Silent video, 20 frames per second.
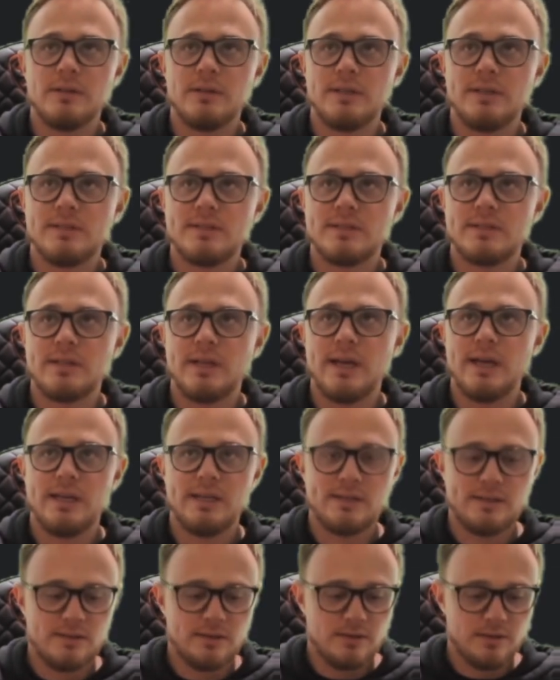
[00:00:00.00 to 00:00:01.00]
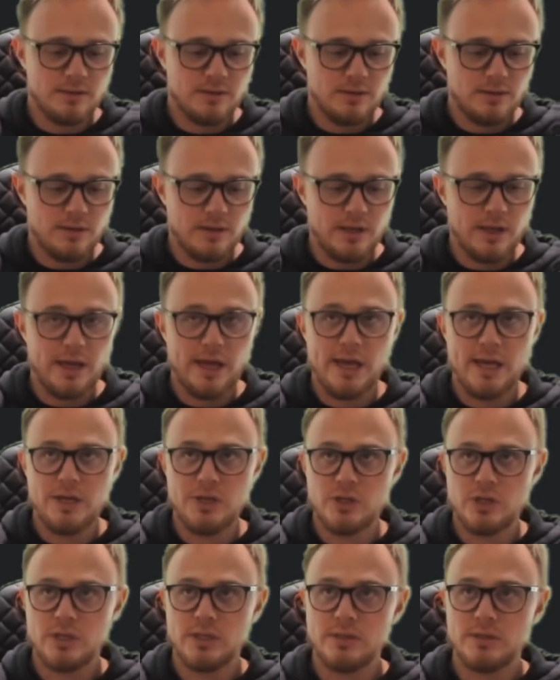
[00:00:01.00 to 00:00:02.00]
estate
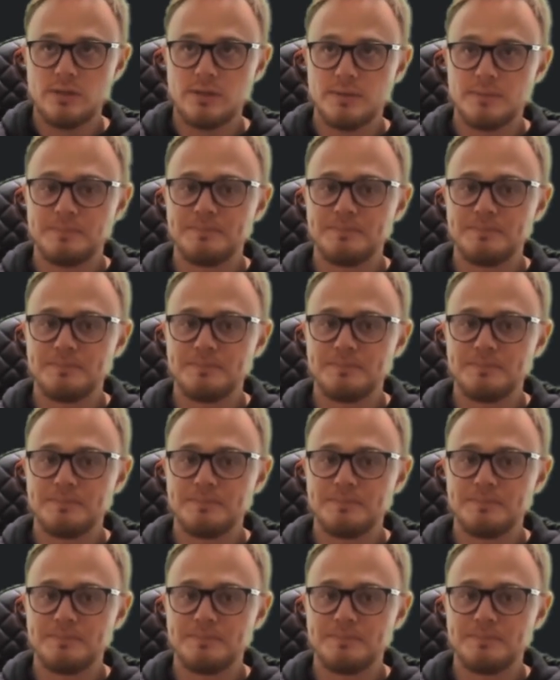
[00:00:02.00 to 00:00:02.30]
agents,